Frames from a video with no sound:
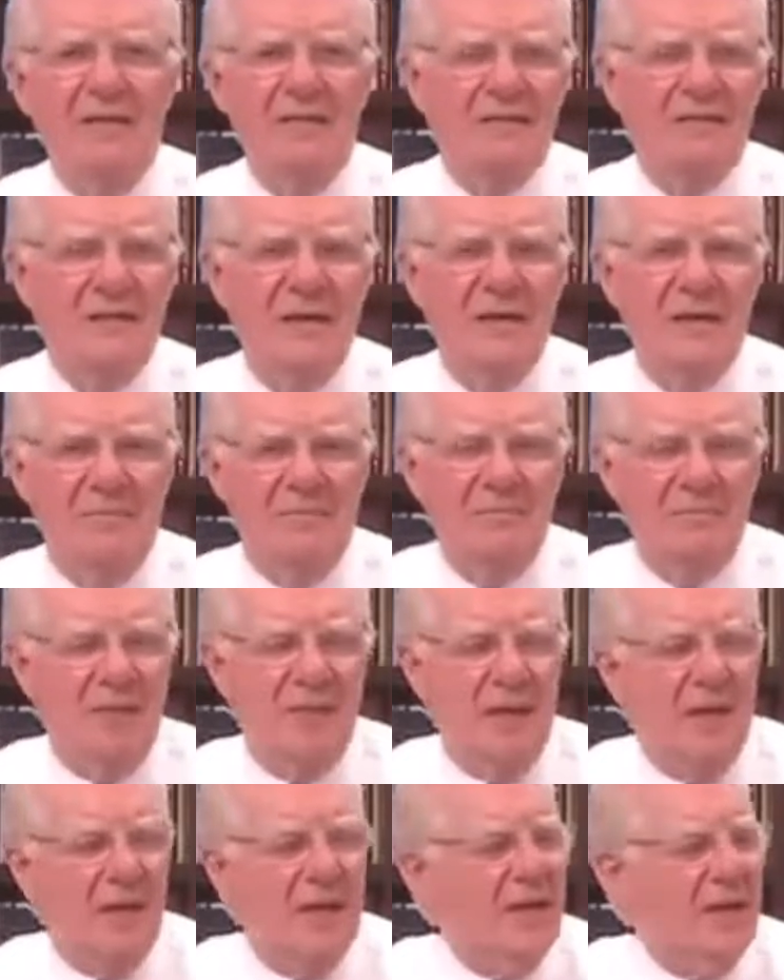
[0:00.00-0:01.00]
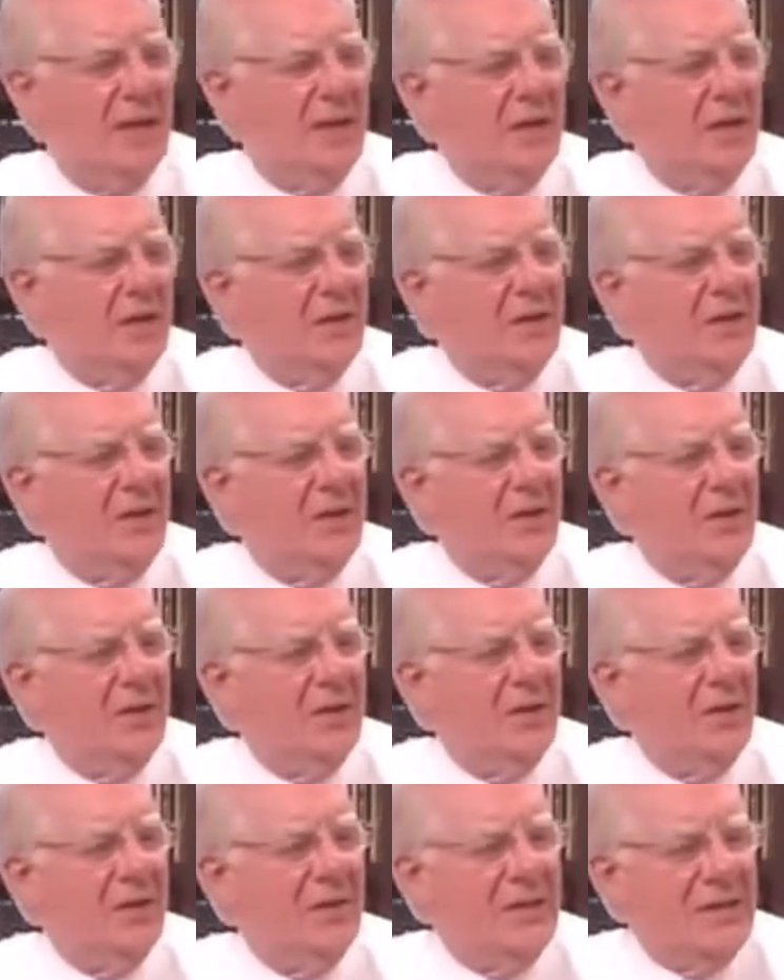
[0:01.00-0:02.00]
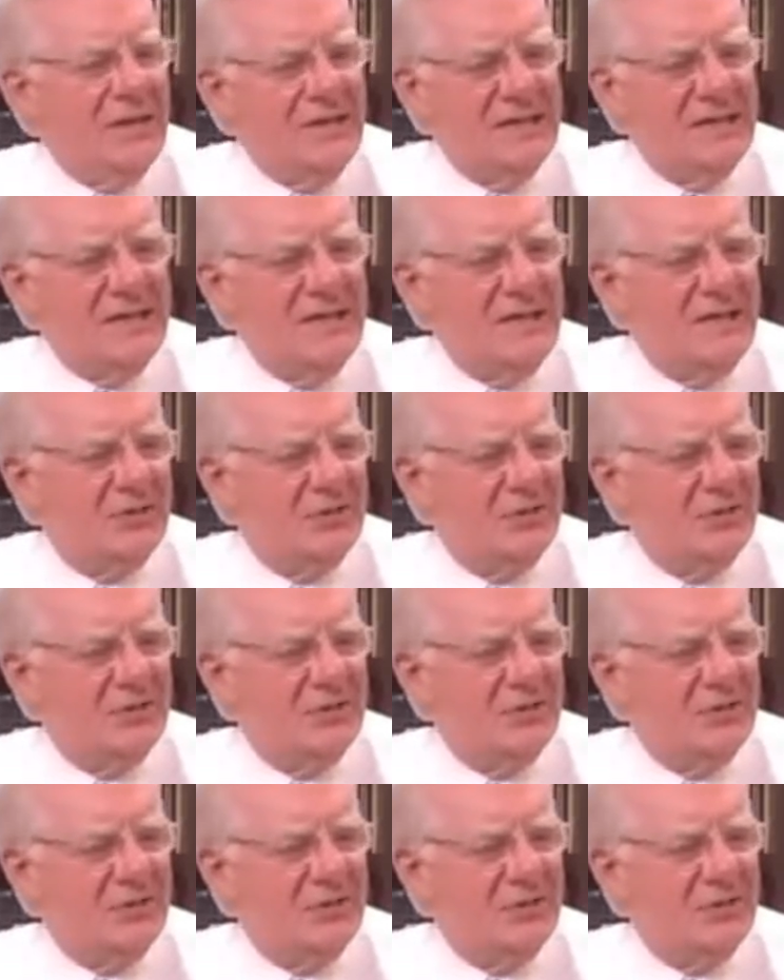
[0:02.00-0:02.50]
You see, this